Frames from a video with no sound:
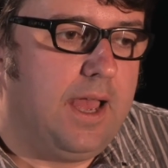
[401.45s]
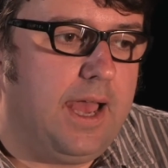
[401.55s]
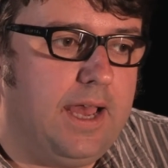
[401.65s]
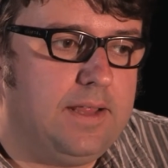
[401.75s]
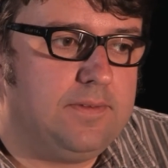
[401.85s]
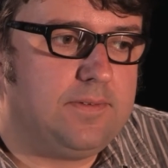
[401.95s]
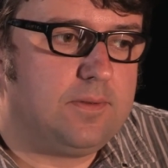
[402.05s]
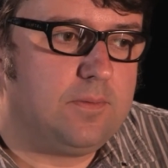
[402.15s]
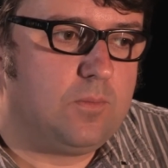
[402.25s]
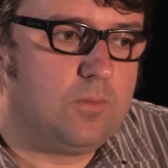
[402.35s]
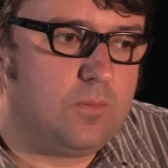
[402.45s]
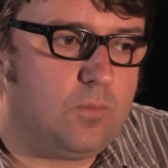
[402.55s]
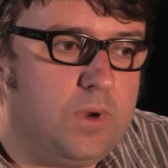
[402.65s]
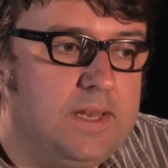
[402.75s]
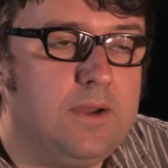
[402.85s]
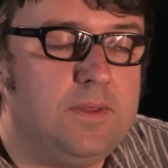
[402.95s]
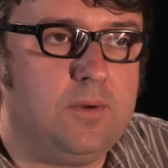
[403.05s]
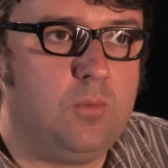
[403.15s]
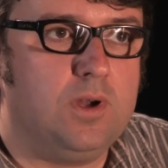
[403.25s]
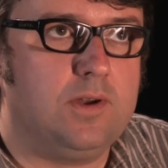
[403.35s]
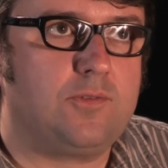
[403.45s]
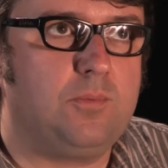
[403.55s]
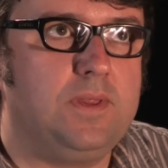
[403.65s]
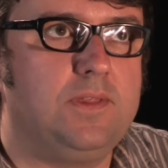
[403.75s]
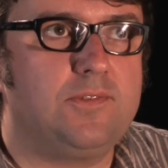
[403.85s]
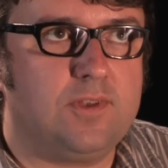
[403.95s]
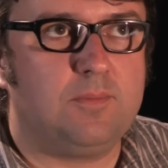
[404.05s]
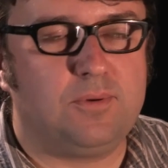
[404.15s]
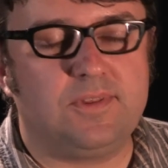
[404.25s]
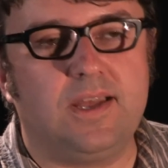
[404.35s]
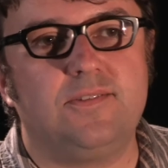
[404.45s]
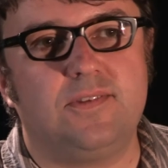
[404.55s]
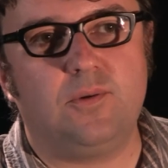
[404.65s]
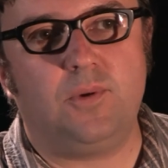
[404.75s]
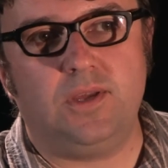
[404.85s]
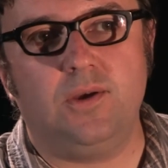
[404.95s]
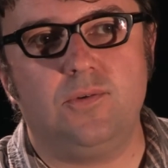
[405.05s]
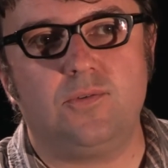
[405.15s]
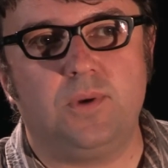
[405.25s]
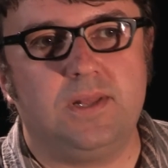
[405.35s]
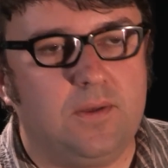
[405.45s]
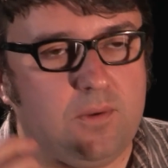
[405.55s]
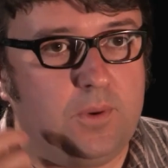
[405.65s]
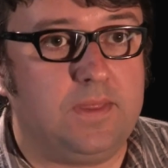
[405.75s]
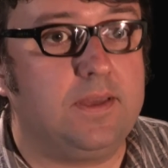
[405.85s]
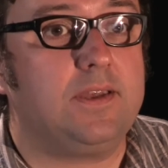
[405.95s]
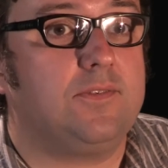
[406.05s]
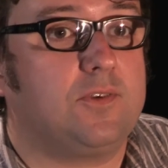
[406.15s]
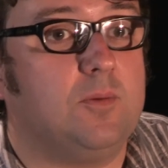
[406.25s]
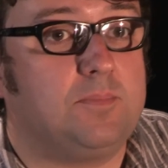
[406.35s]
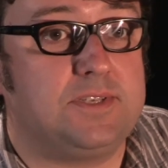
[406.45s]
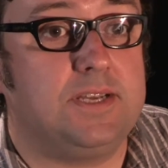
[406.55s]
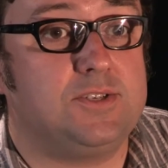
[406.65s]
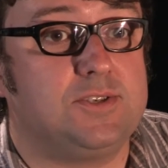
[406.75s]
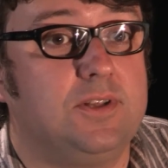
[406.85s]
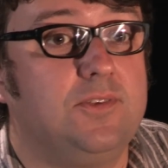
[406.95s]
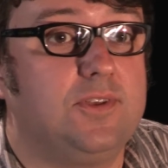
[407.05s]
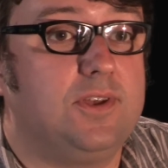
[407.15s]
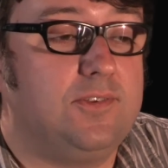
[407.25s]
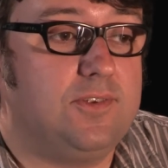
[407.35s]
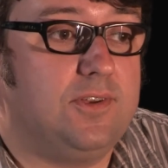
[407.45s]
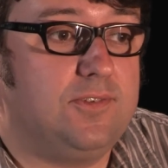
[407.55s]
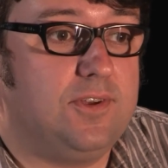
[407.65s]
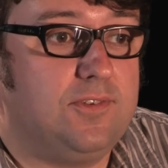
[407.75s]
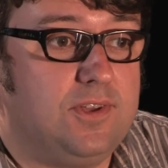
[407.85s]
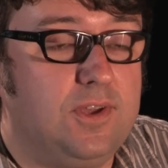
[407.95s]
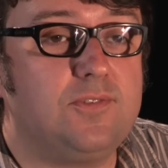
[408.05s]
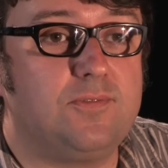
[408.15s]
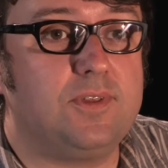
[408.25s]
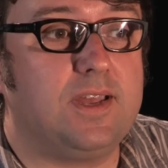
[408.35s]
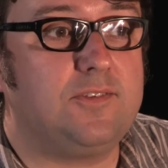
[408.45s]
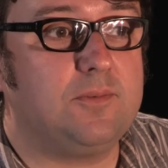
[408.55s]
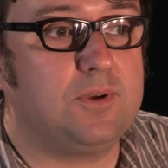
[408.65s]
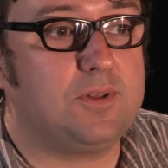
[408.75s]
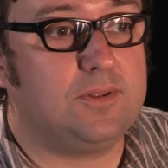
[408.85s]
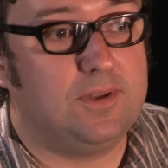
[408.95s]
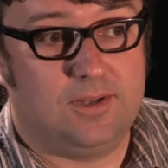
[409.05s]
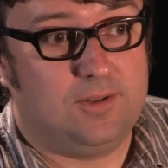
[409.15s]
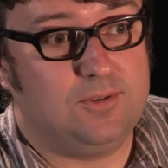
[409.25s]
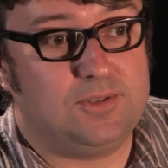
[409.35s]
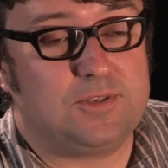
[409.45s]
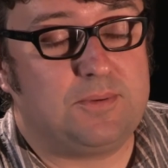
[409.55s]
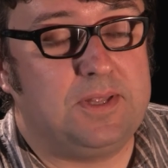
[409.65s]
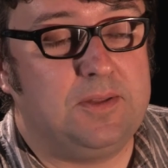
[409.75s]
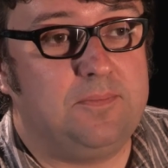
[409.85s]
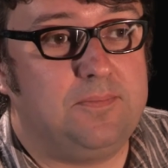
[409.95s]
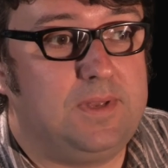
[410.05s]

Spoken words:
And we know that it works with the sample data that we used. We know that we think it's got potential as a useful data model, not just within